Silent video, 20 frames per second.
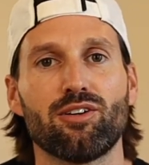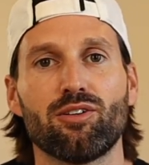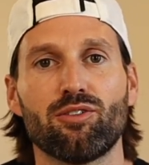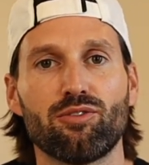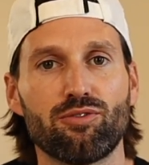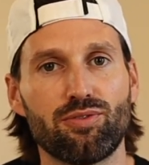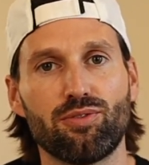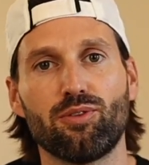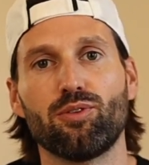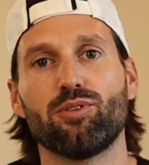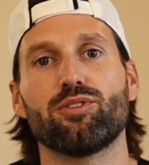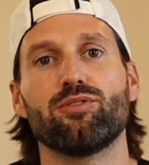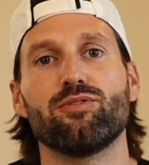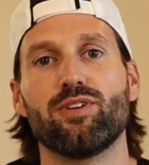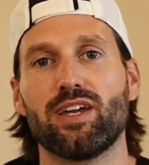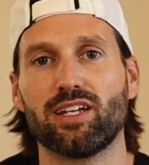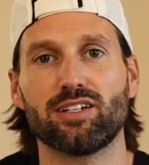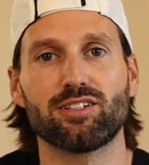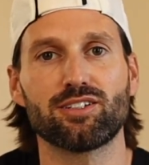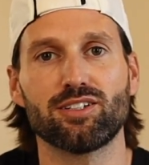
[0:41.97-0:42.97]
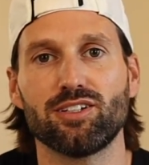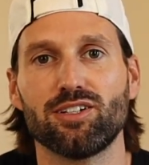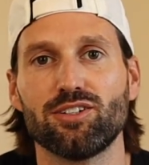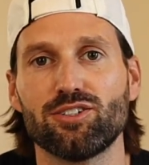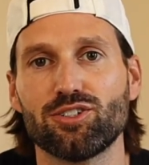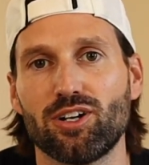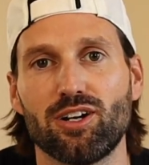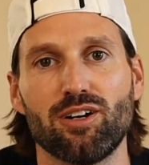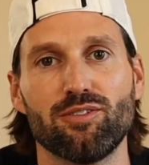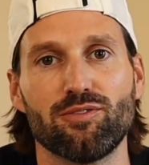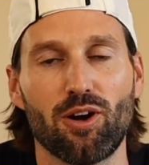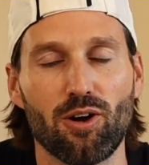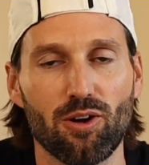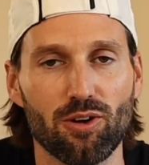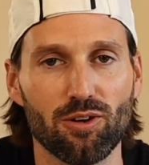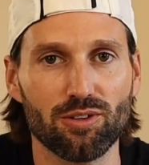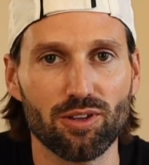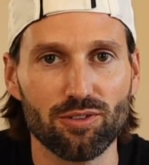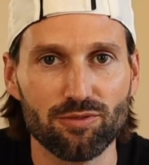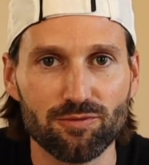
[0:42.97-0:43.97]
full advantage of
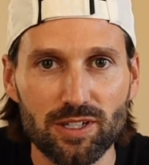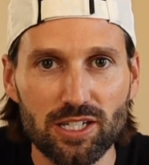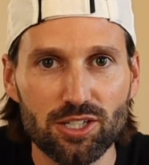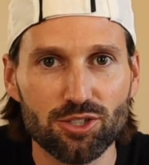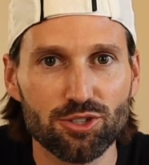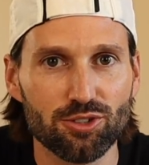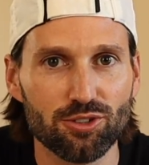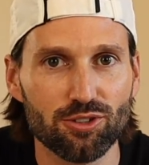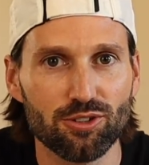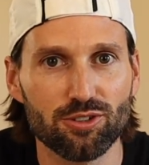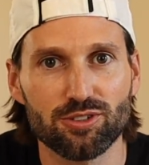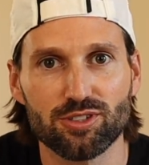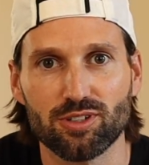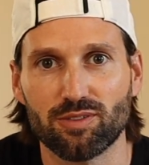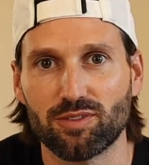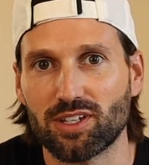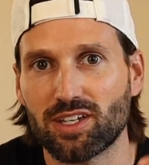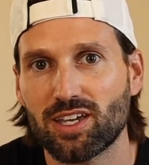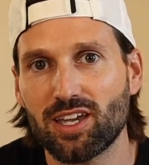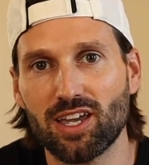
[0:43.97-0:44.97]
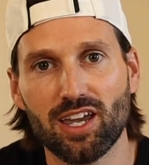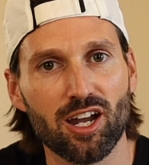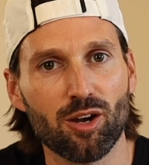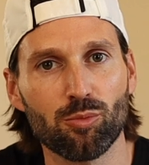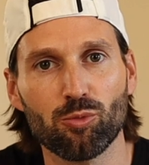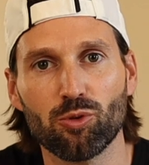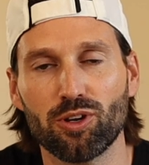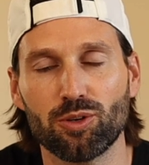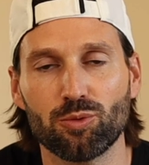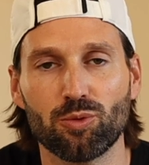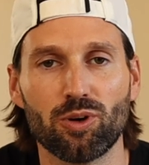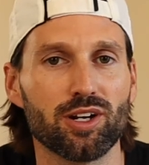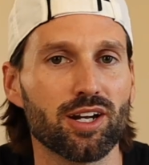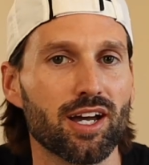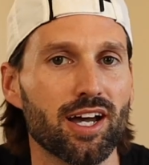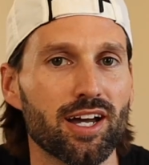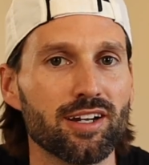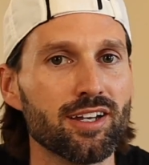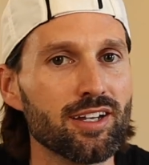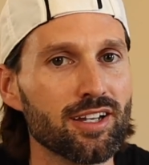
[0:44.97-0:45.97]
all the features of the camera and
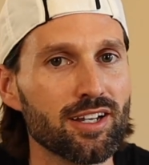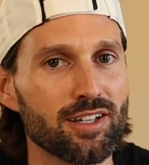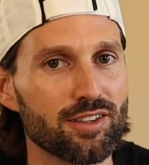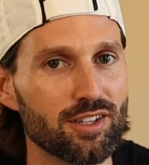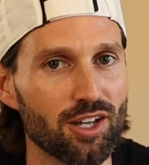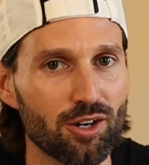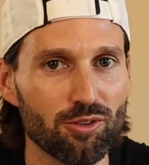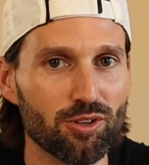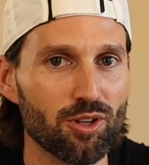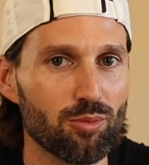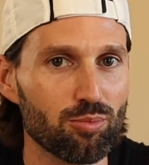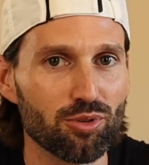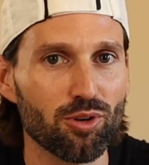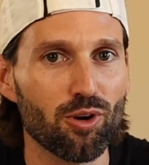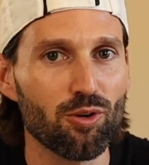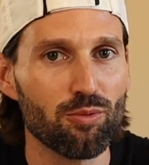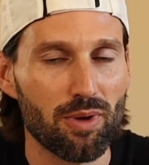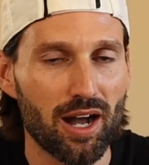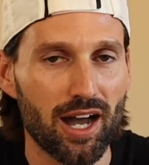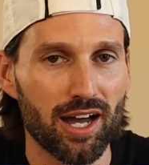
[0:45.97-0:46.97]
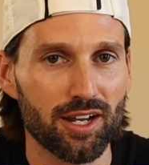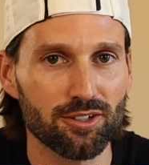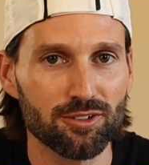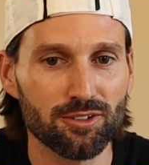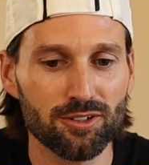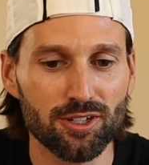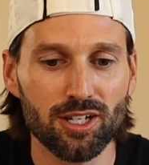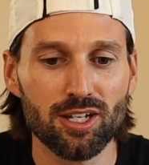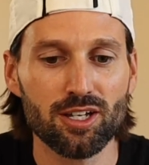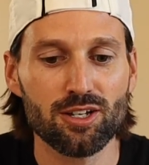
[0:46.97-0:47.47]
whatnot that are in the Pro model.